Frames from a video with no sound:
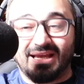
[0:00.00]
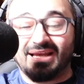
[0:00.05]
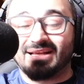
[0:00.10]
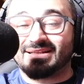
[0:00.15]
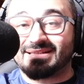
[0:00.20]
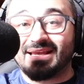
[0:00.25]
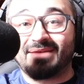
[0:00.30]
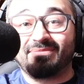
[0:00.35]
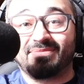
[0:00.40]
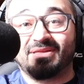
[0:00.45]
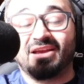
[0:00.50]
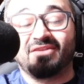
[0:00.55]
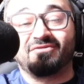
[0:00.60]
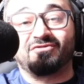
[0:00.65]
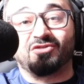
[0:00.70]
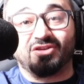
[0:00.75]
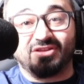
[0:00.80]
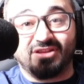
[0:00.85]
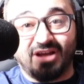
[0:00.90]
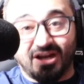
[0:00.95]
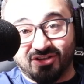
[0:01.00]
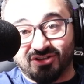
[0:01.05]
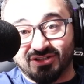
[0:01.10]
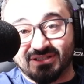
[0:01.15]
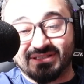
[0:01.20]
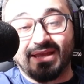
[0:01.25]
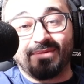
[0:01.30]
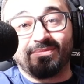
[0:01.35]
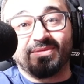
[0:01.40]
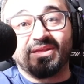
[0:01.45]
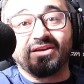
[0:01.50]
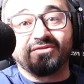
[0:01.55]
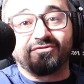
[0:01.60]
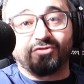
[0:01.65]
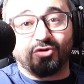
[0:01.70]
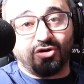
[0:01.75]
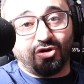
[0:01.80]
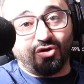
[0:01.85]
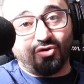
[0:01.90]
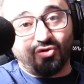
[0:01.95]
Same thing for a doctor, same thing
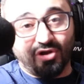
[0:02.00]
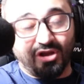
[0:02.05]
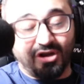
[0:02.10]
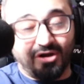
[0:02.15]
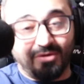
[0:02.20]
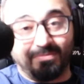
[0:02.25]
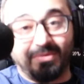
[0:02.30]
for a lawyer.